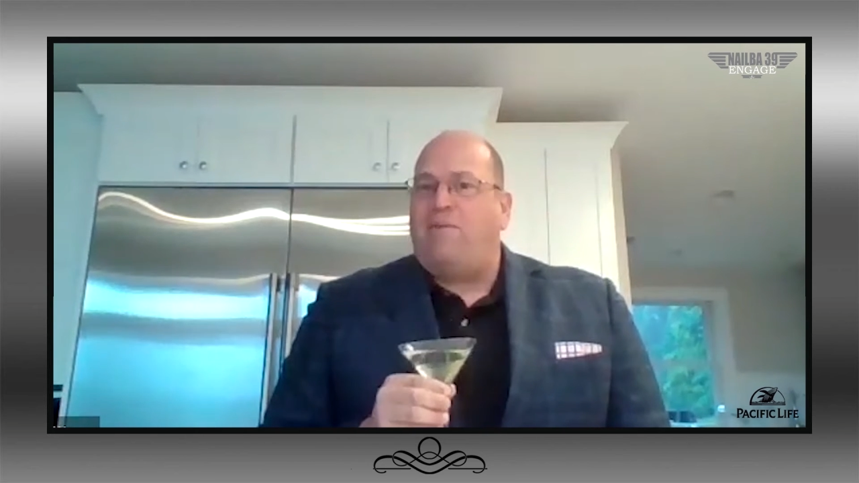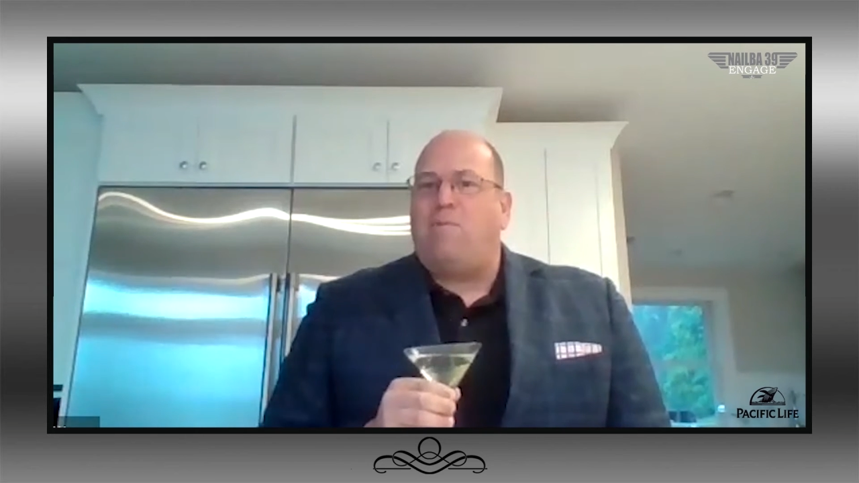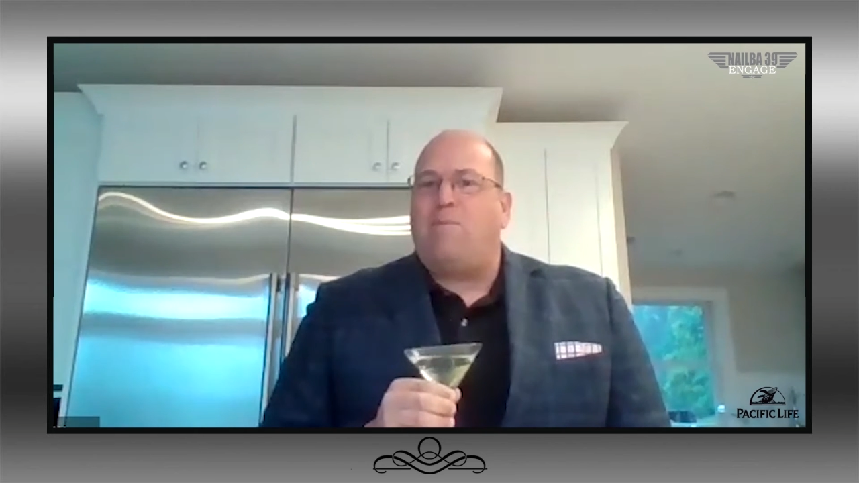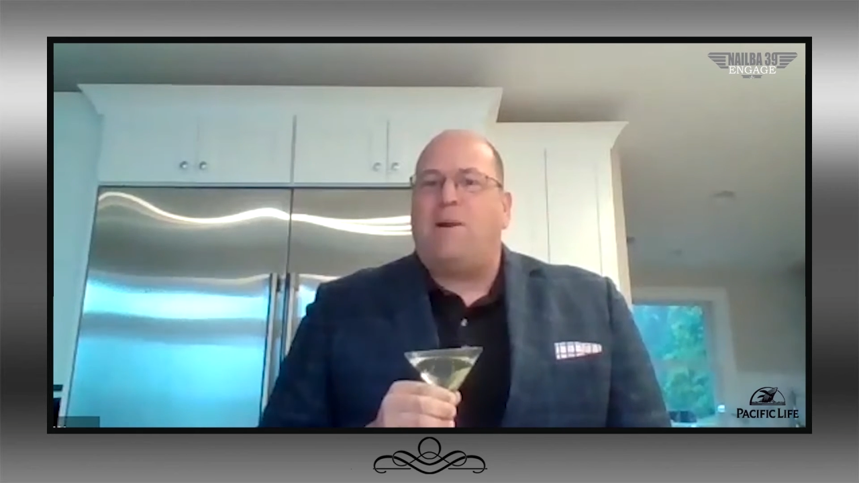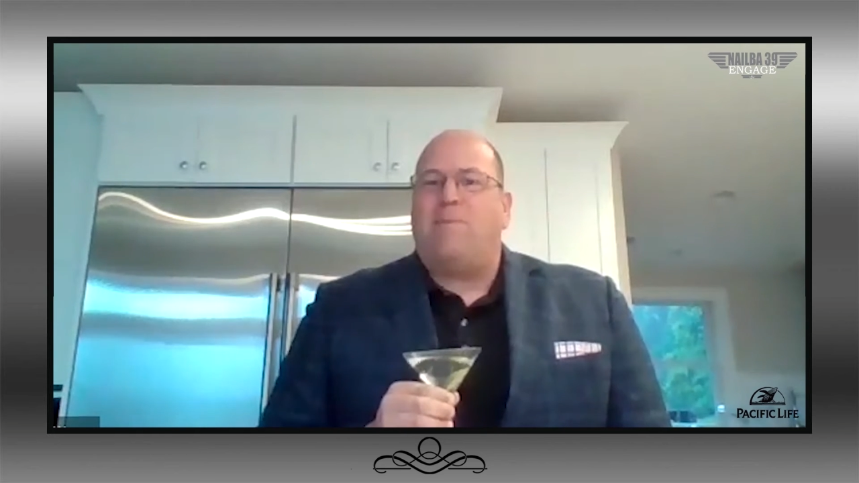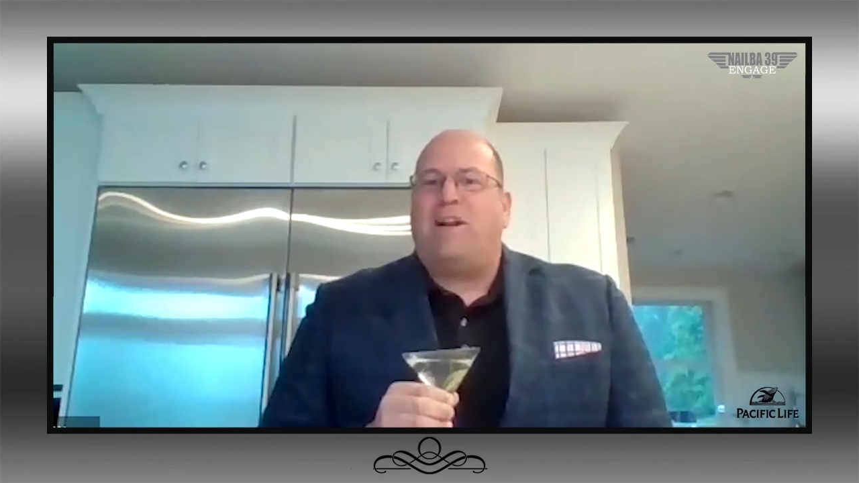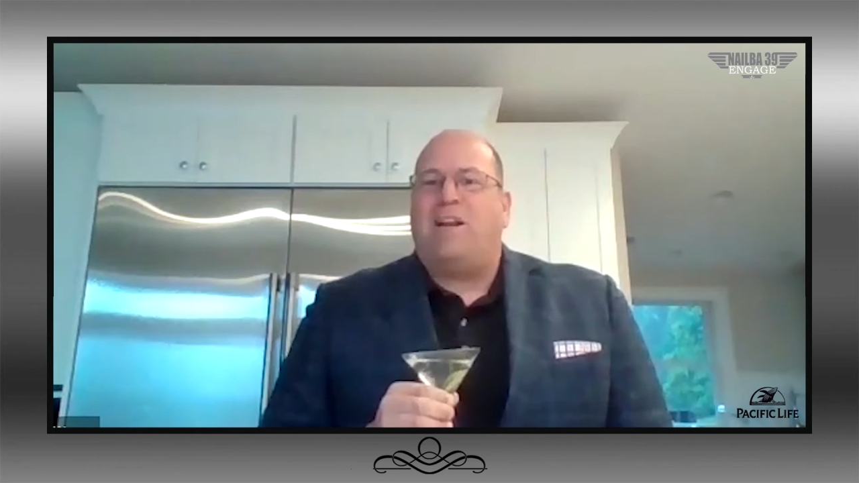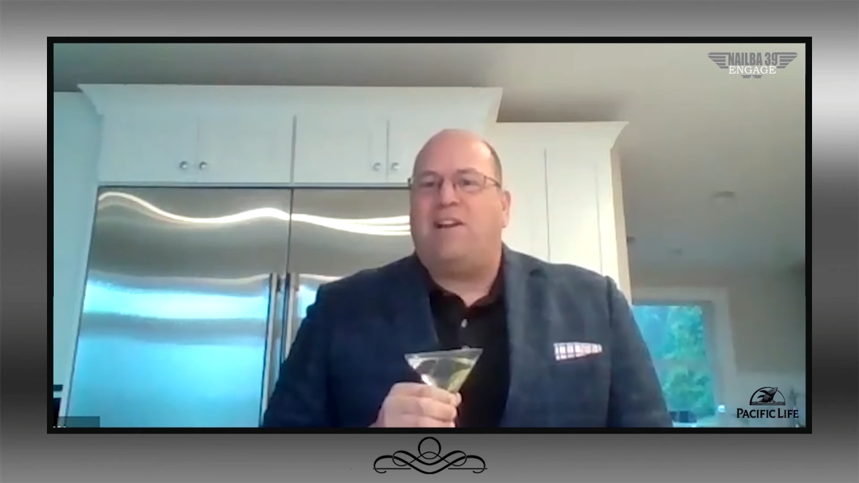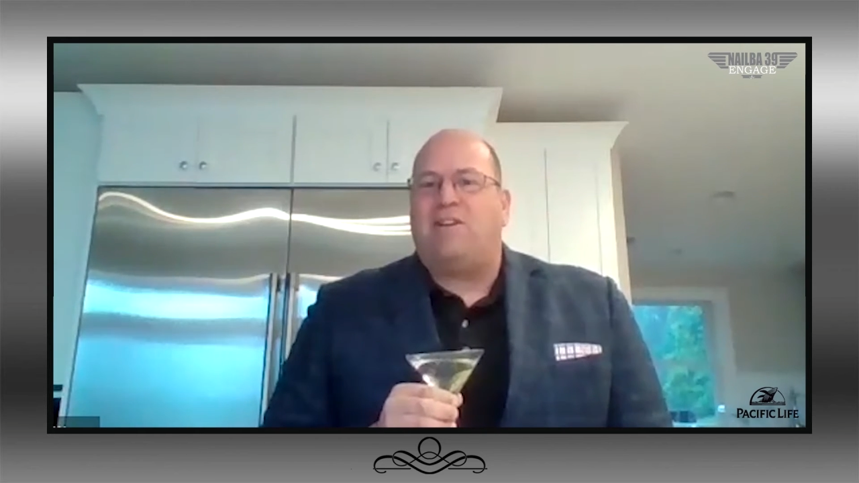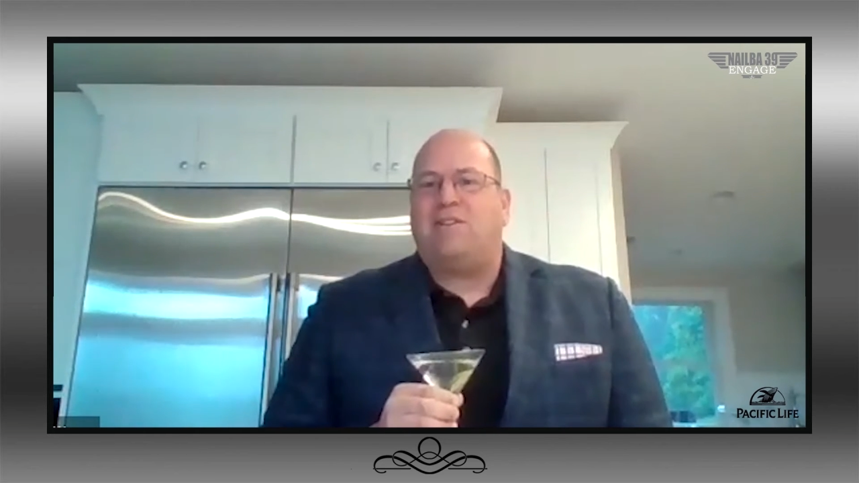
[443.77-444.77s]
for many,
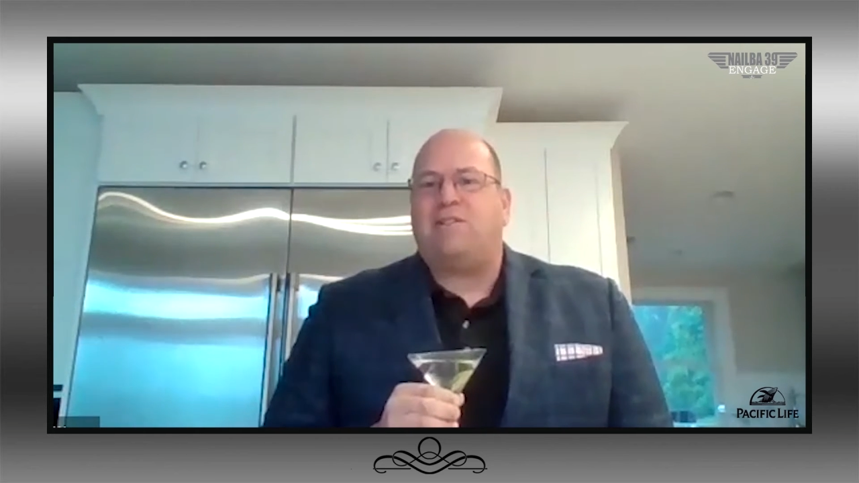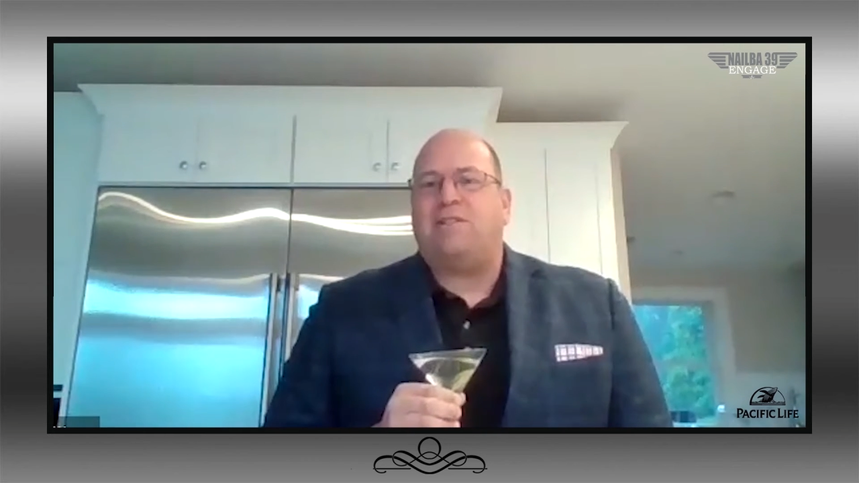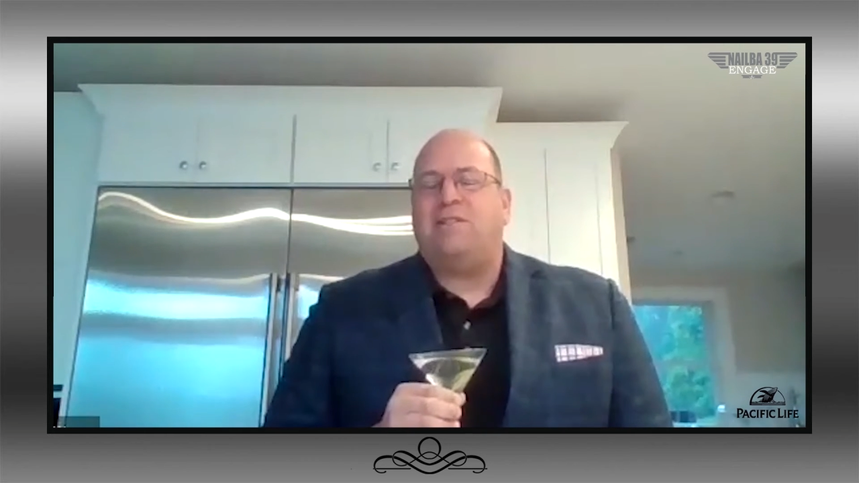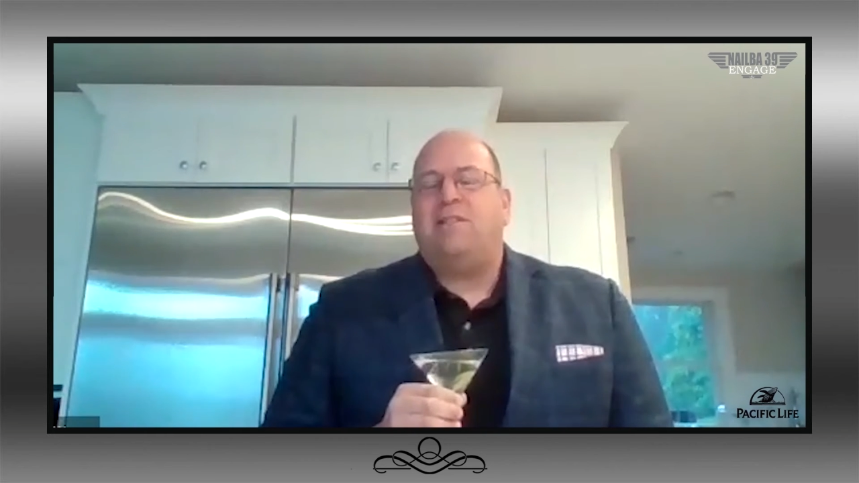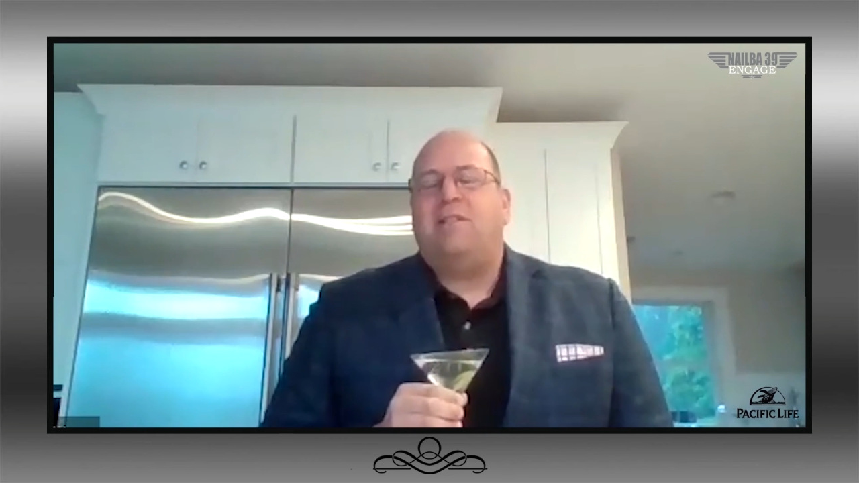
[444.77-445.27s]
many years.